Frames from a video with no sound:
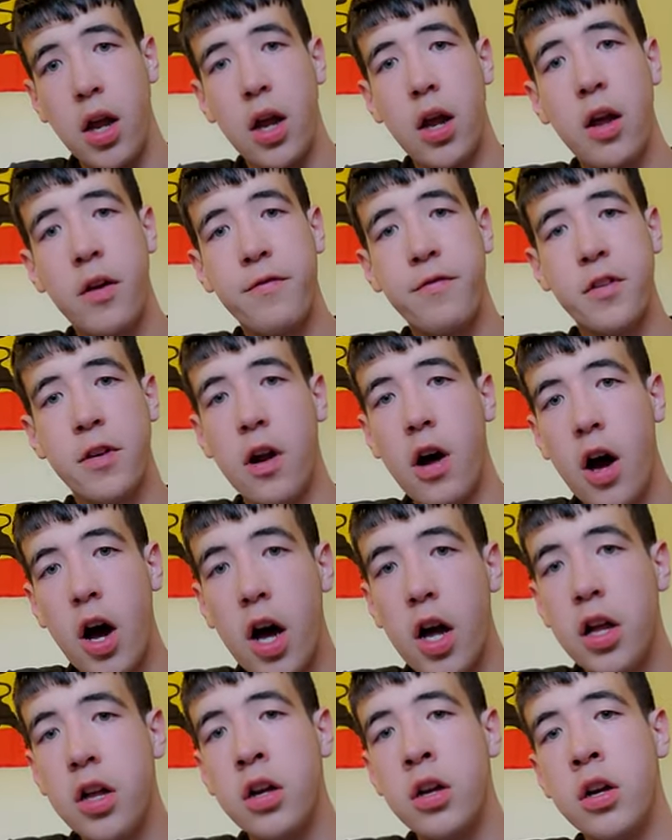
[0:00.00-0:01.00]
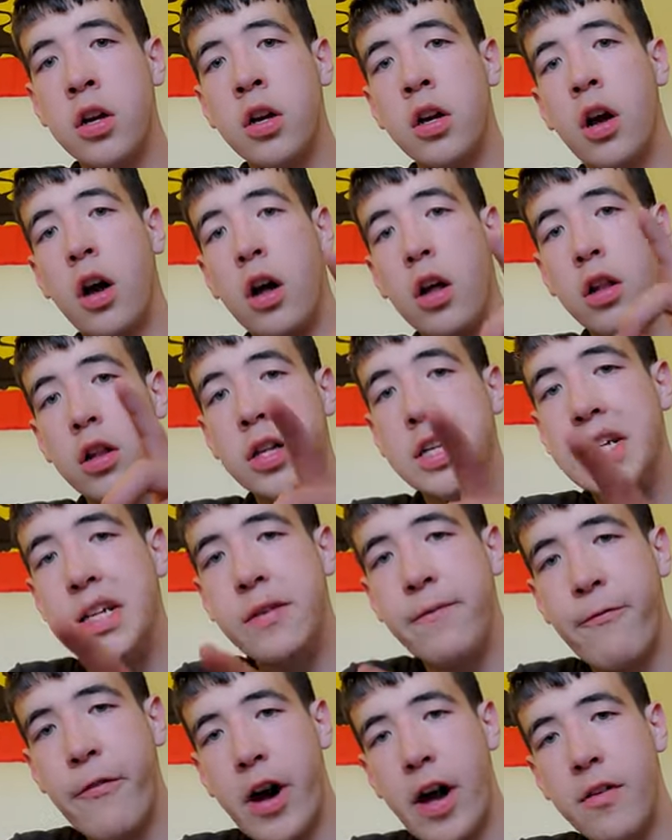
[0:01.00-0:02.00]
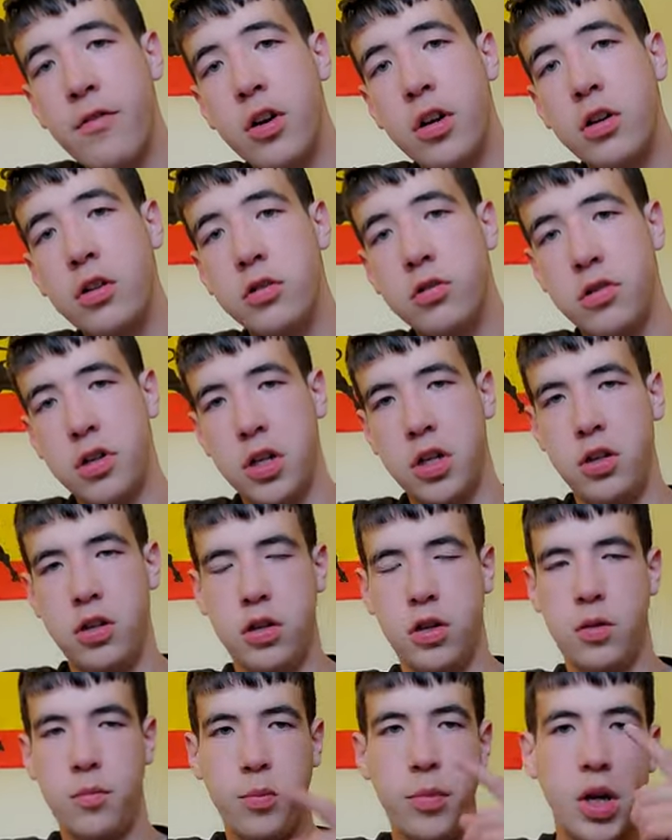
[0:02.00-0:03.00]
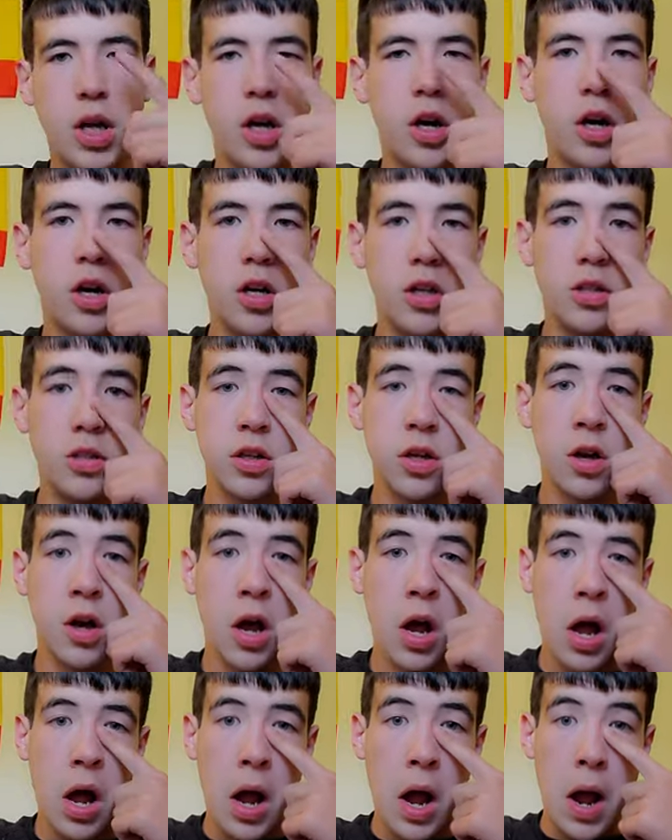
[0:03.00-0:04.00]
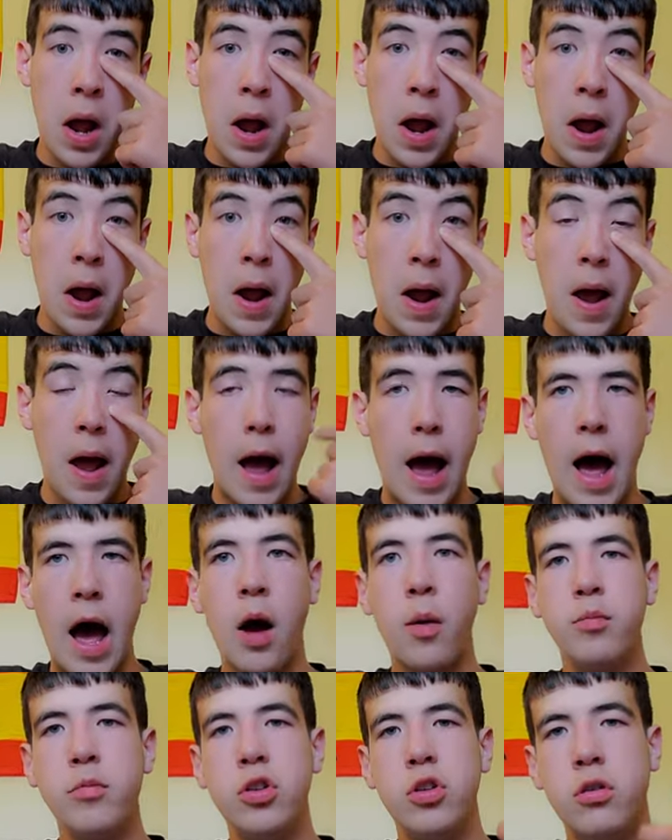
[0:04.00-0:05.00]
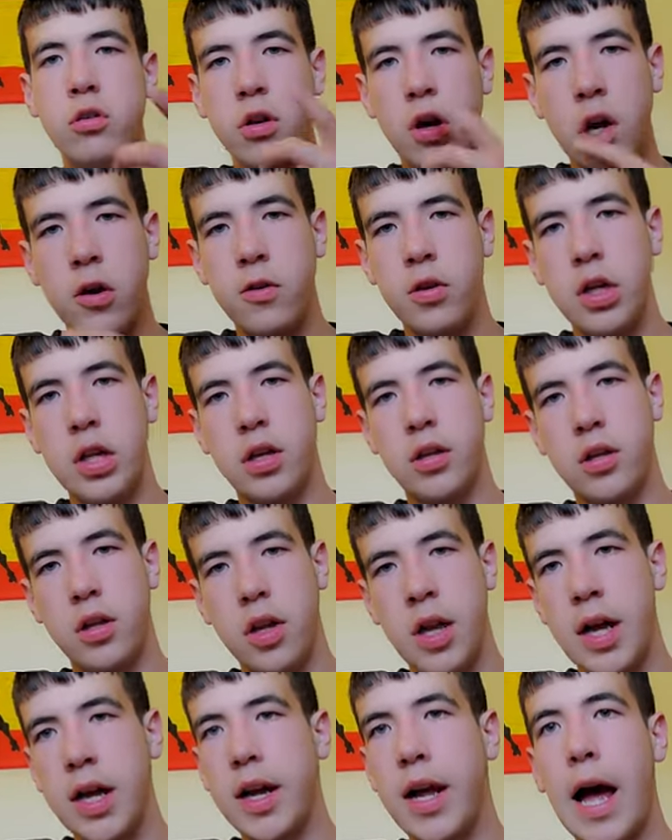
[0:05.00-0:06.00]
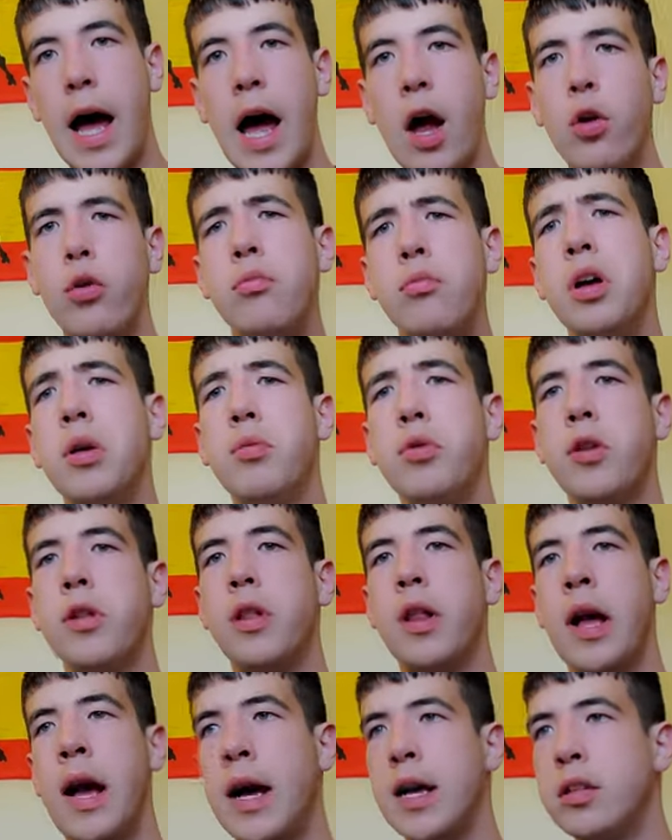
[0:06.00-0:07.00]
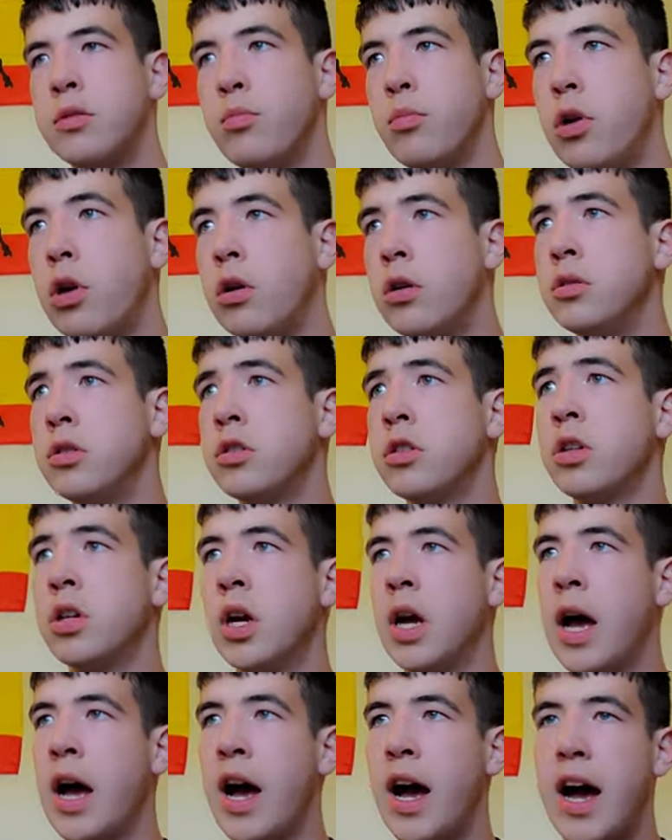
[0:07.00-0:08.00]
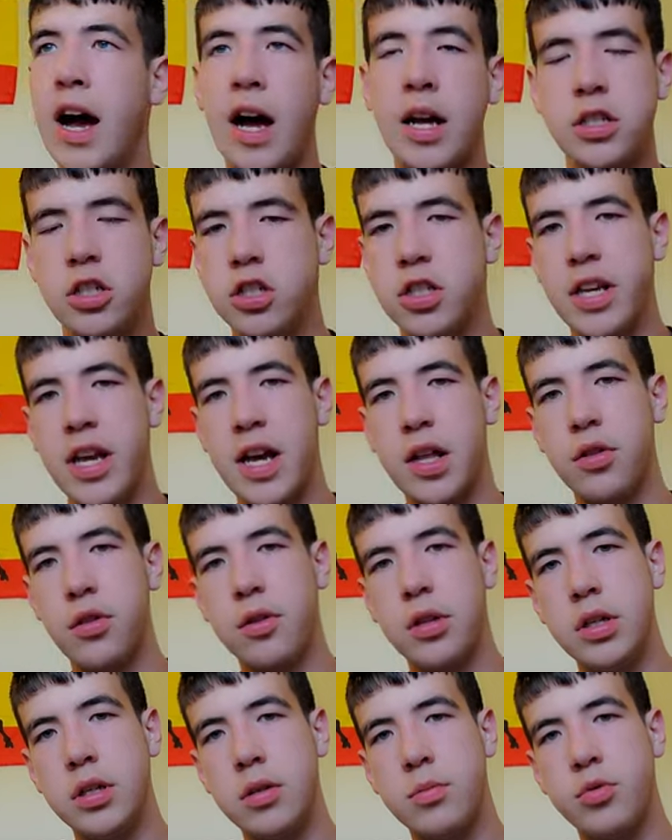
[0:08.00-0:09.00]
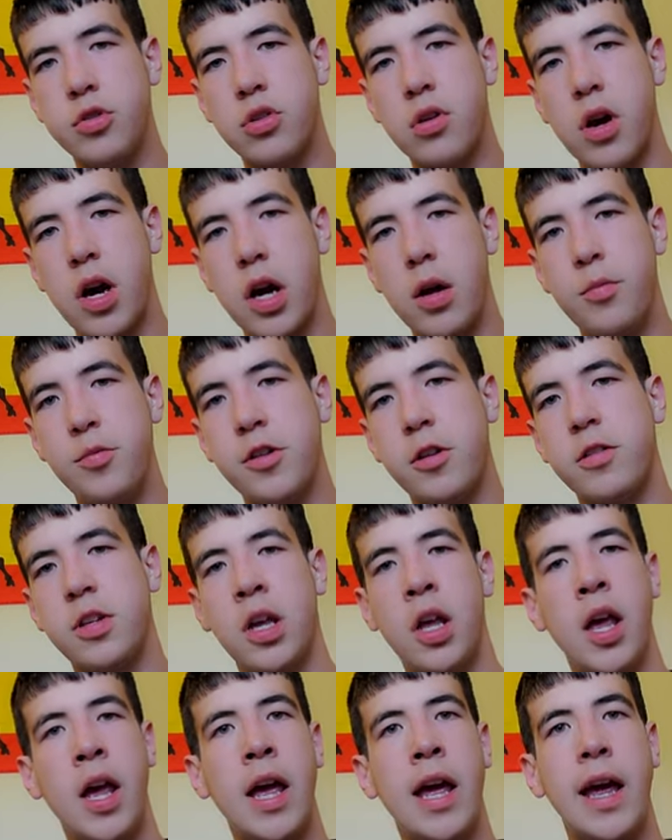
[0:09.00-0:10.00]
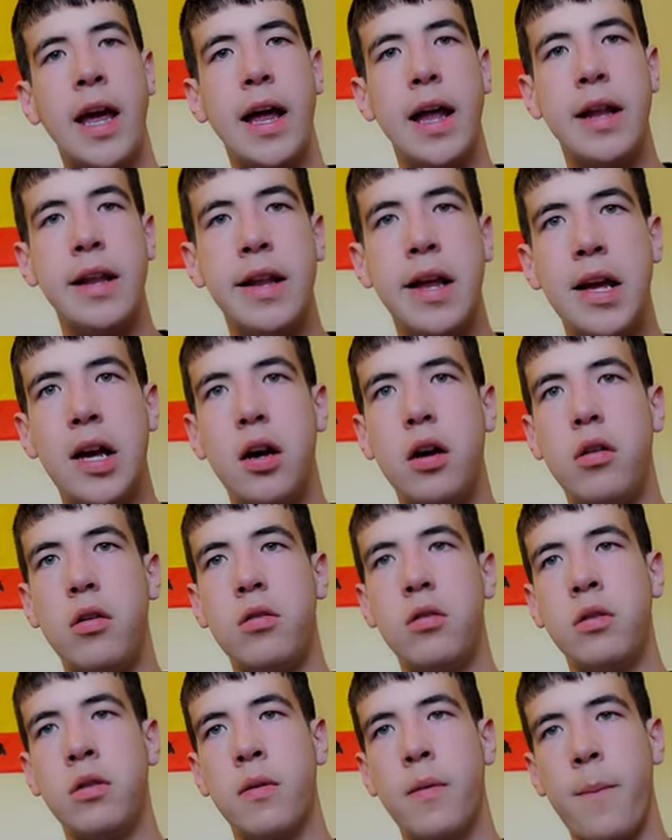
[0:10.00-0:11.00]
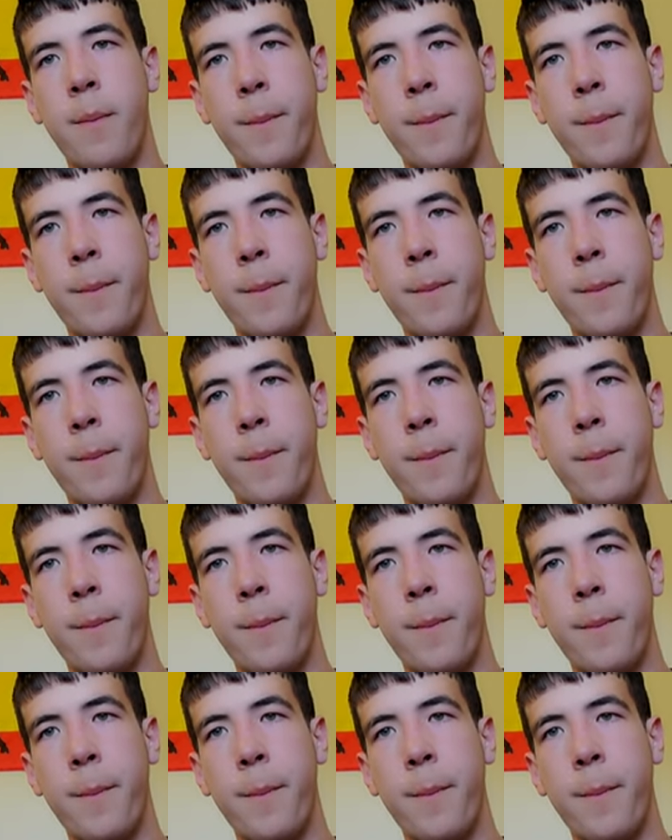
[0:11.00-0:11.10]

If not, at least 500 because I'm going. Like I remember last March I just had three subscribers, and now